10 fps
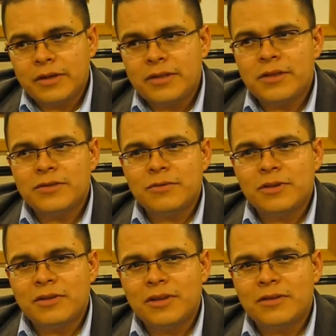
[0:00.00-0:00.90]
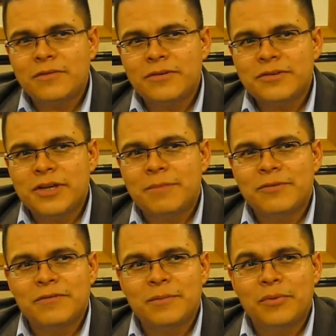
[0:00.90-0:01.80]
In the first
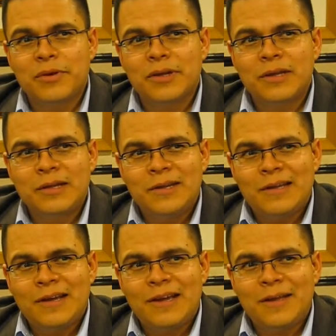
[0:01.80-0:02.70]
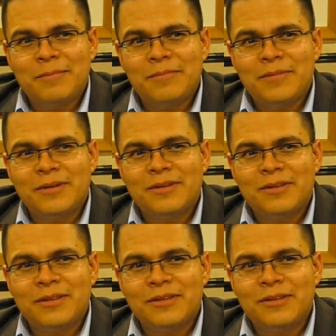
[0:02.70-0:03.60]
chapter of the book, I'm
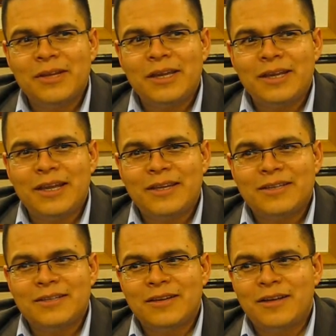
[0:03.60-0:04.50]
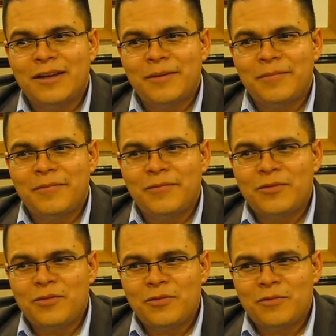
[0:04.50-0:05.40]
looking at
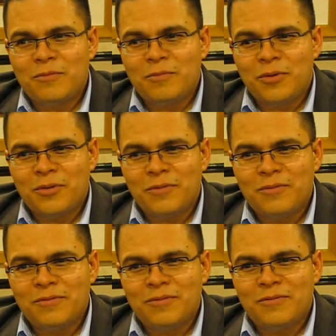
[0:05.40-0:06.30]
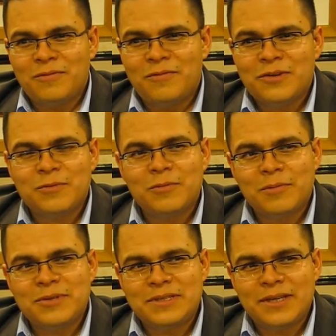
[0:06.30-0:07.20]
both visual
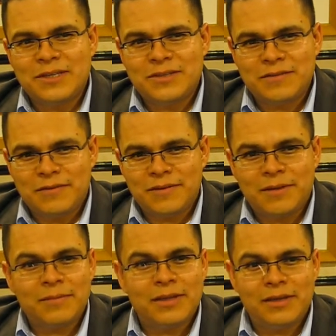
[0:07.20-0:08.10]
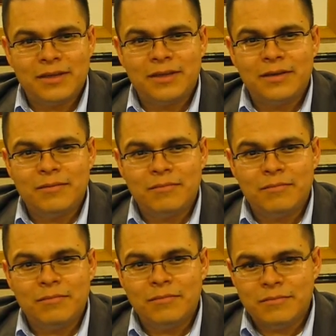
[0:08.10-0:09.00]
representations of the family in
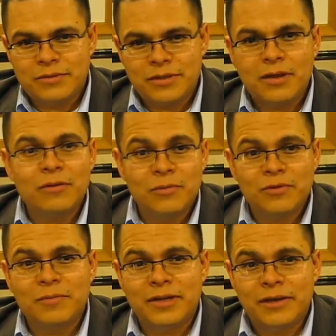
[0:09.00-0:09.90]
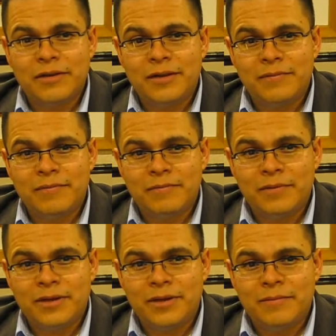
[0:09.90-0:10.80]
Chicano movement era
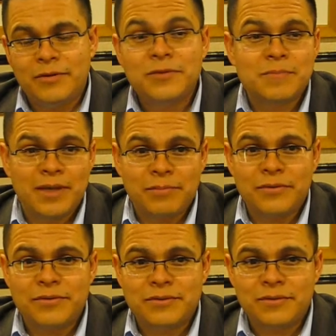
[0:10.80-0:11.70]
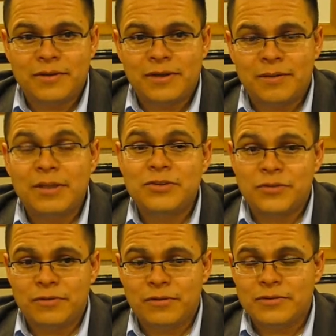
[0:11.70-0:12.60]
newspapers and
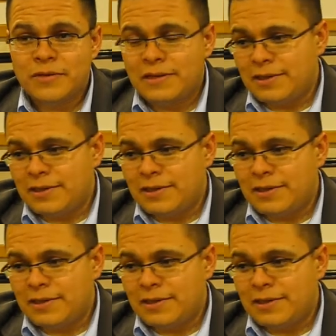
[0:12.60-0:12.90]
journals.